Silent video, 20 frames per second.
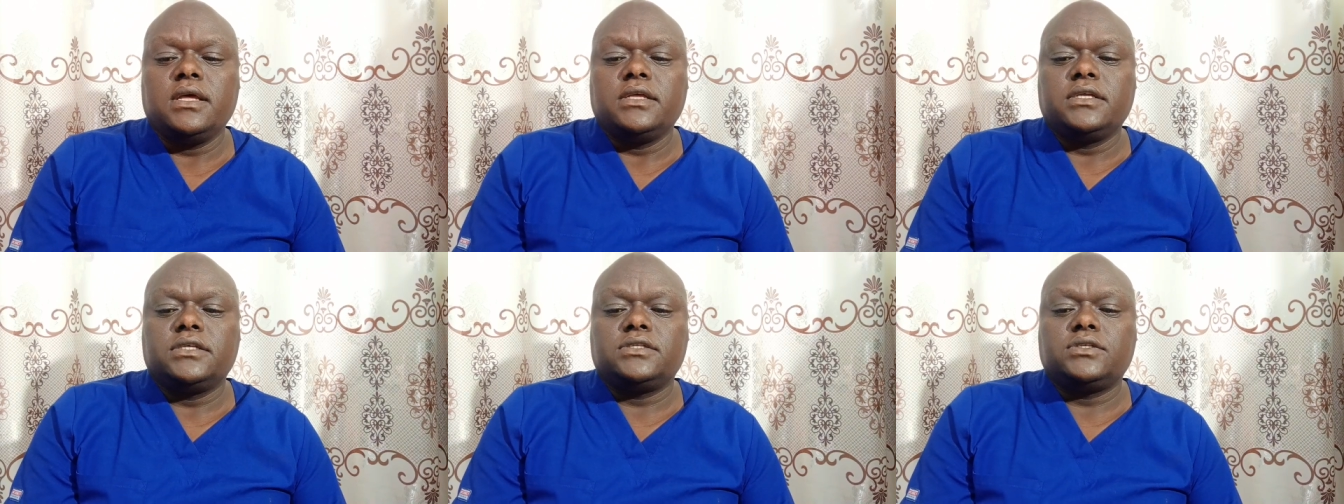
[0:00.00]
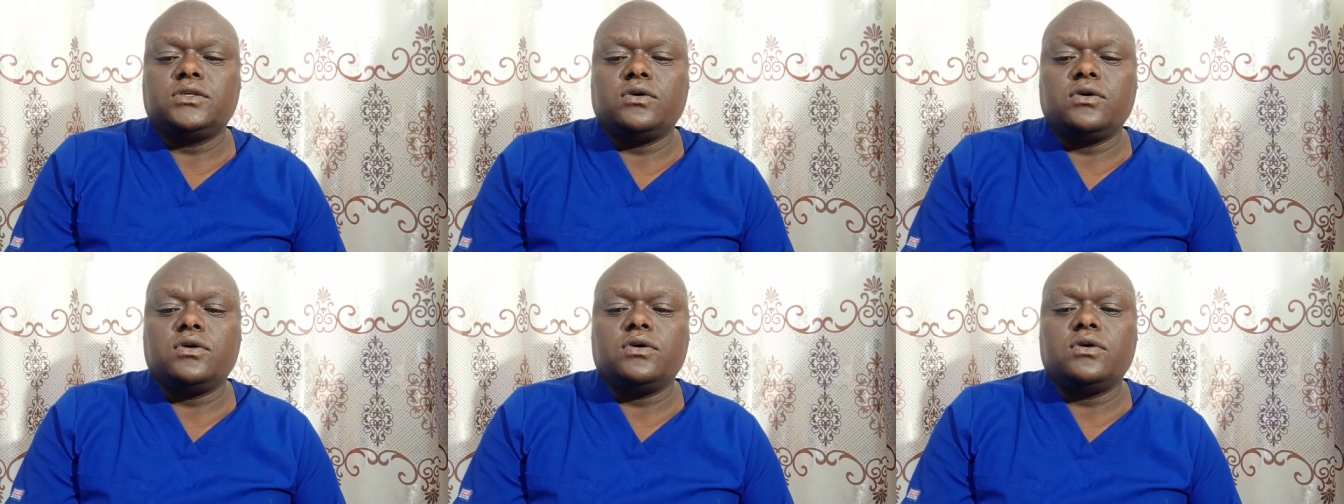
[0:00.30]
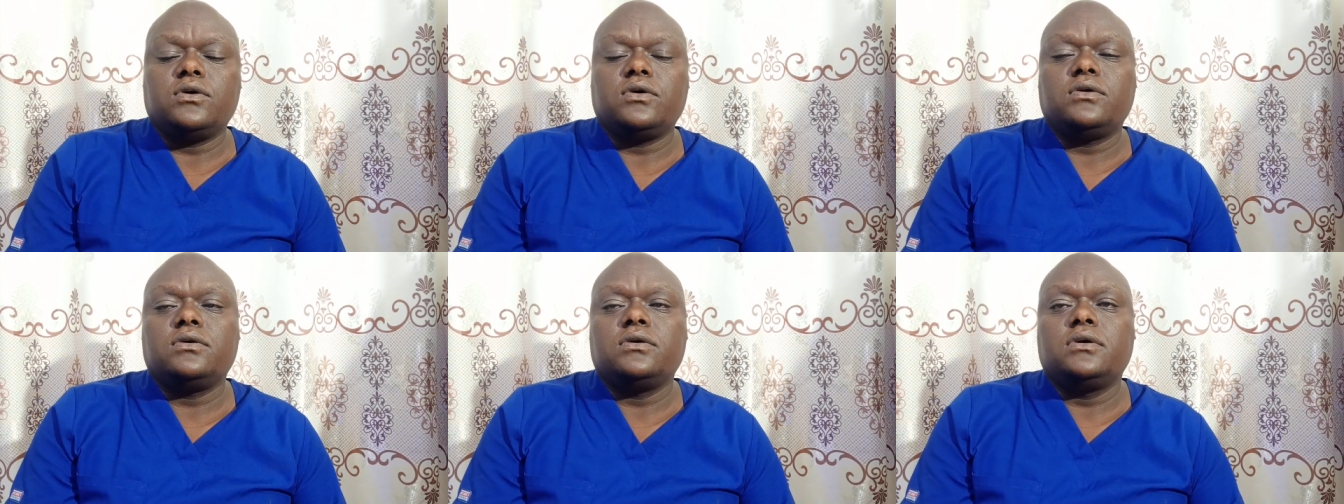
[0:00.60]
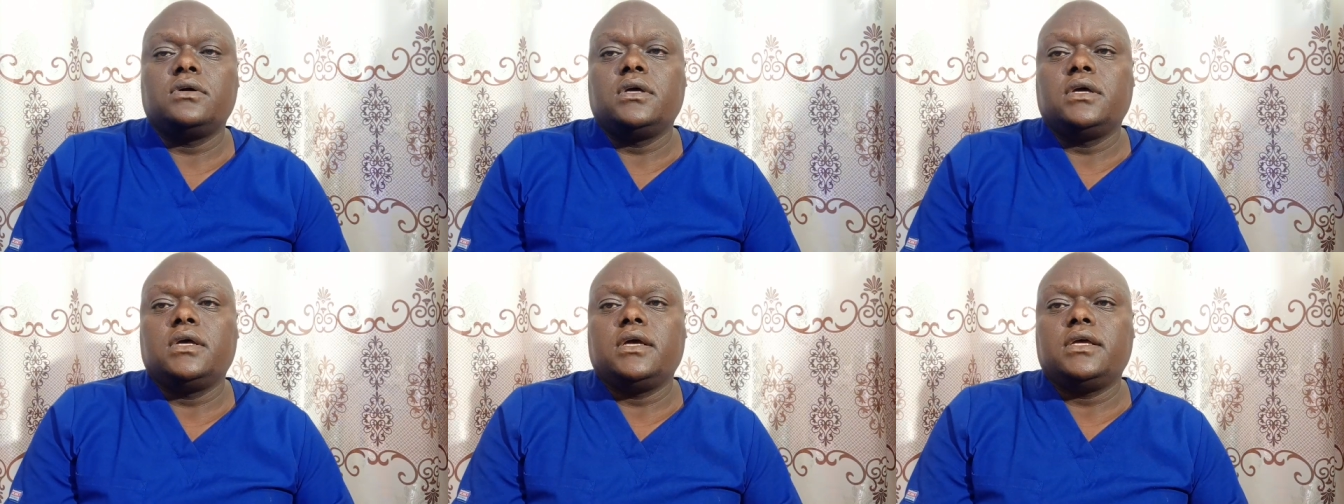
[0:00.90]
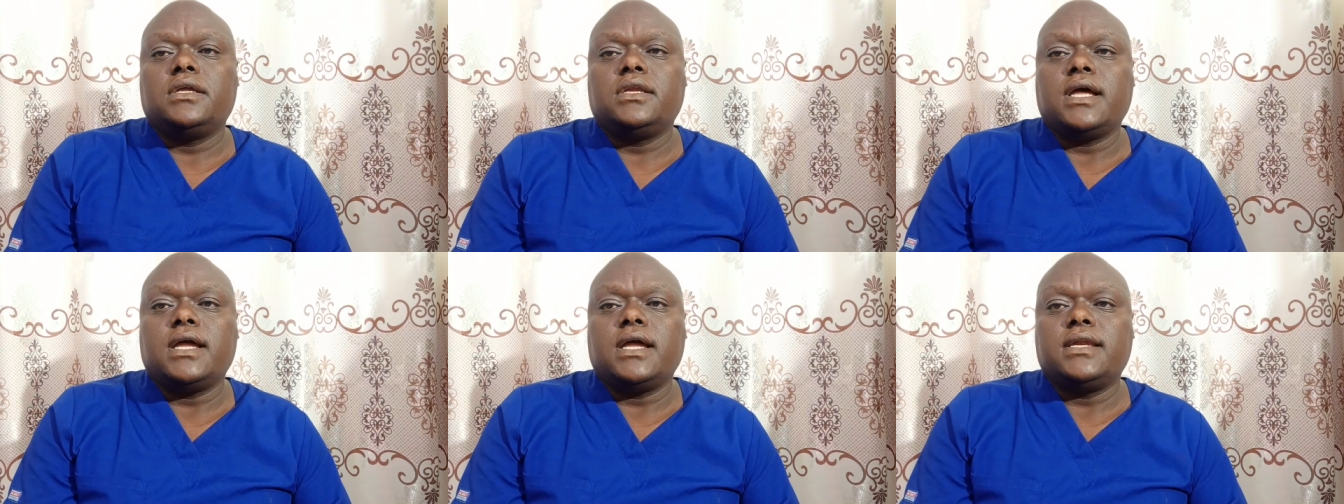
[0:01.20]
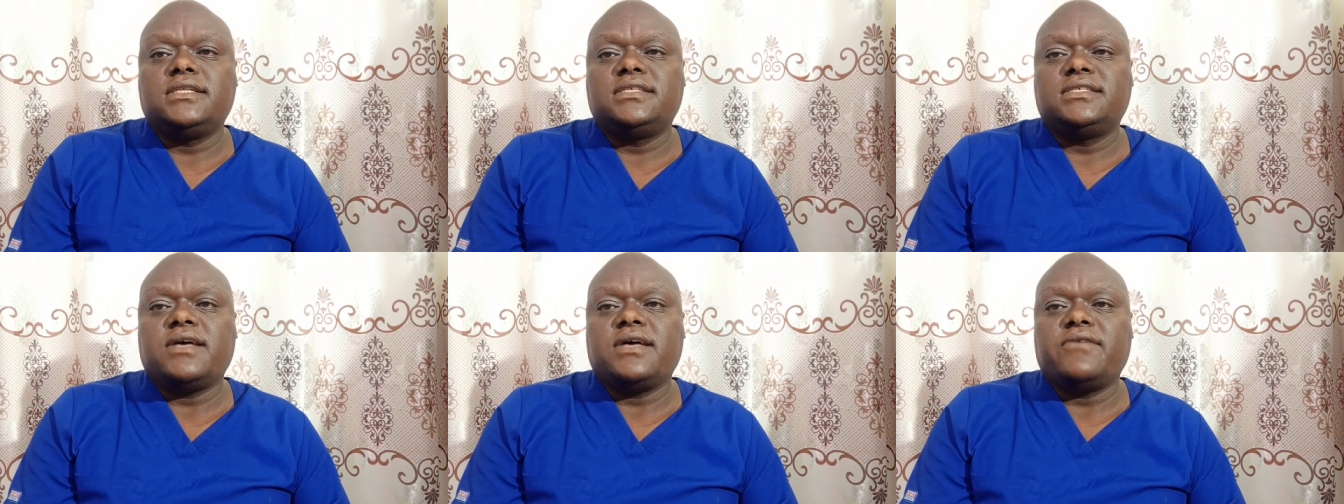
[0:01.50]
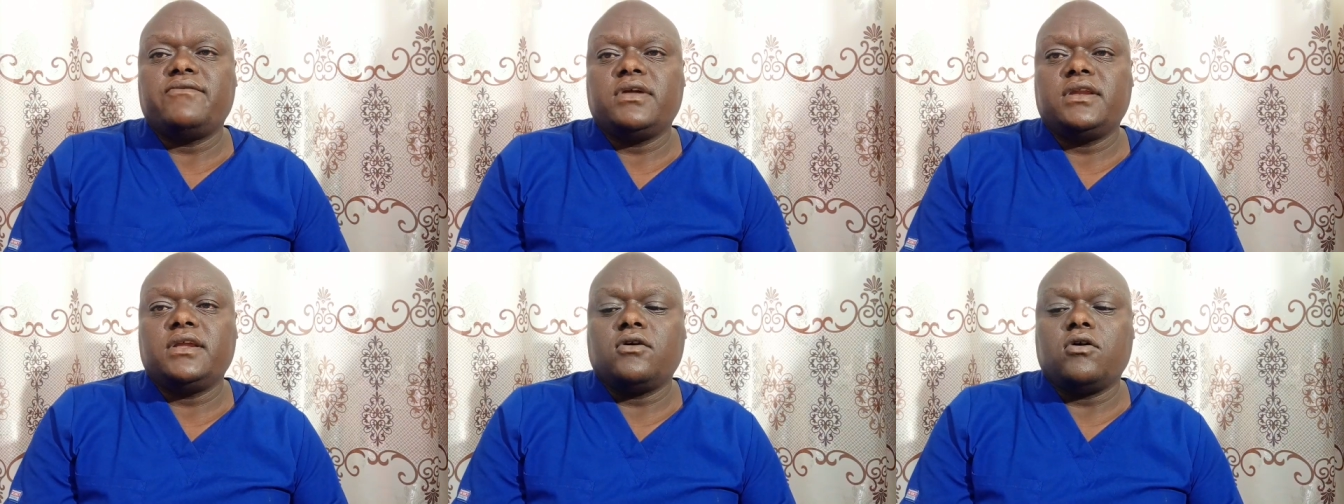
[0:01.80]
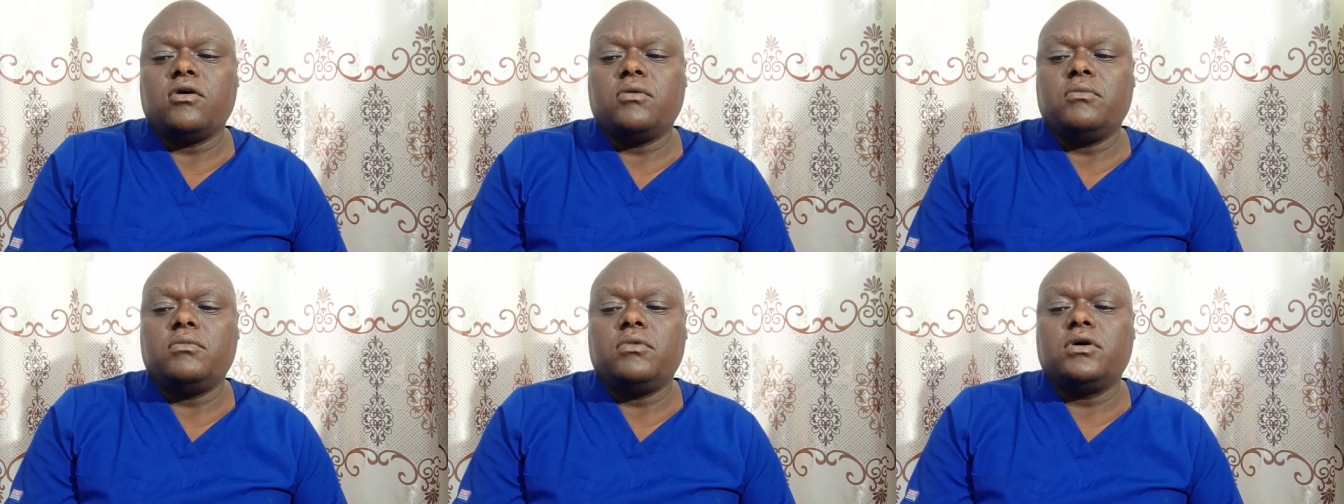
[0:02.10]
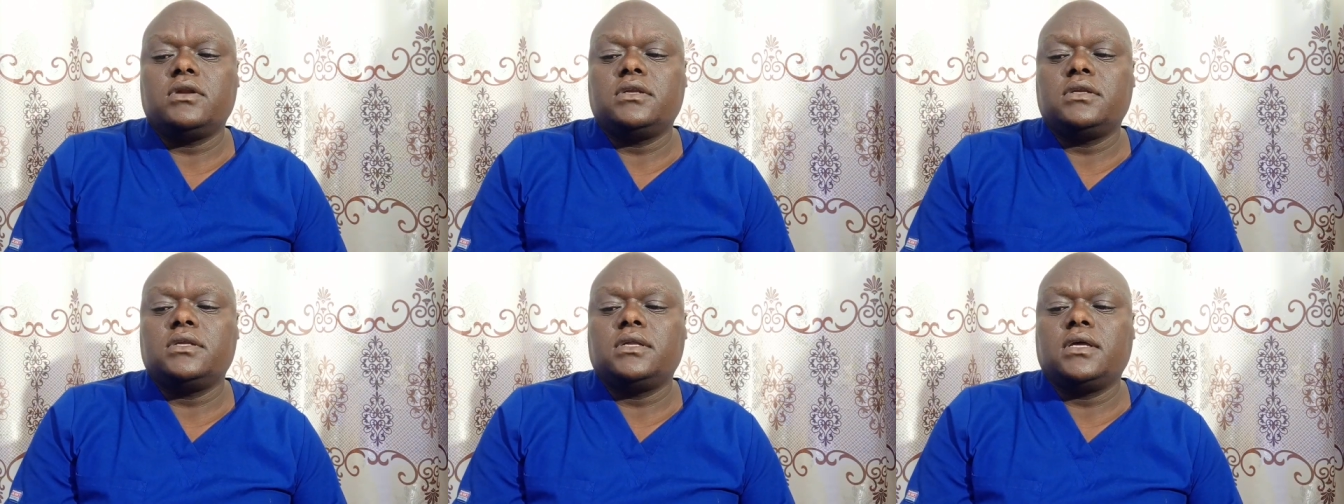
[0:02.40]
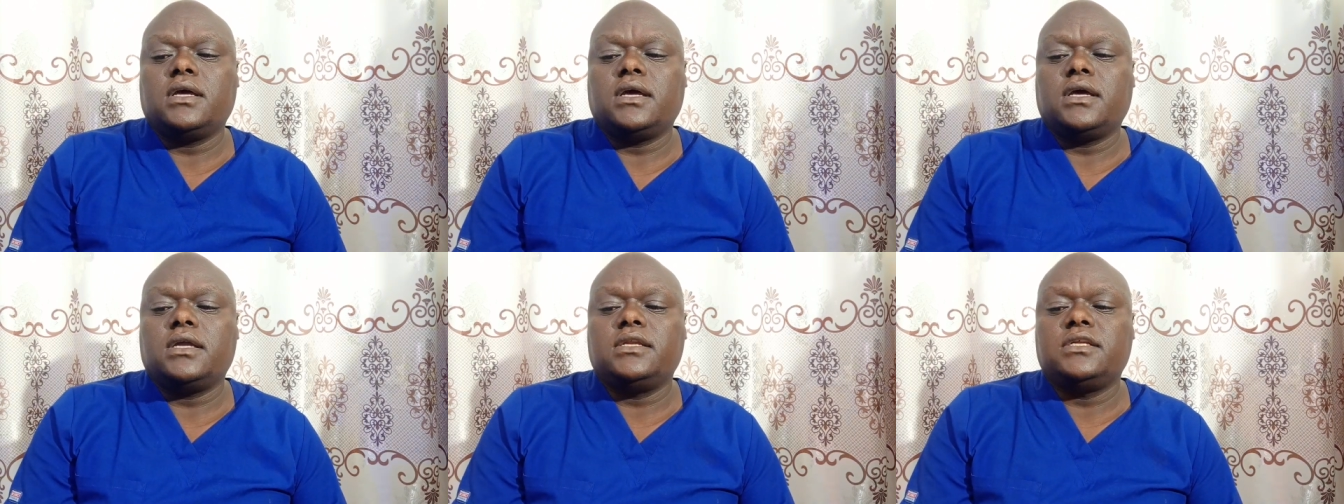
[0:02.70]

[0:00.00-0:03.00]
So, and it's a very common uh,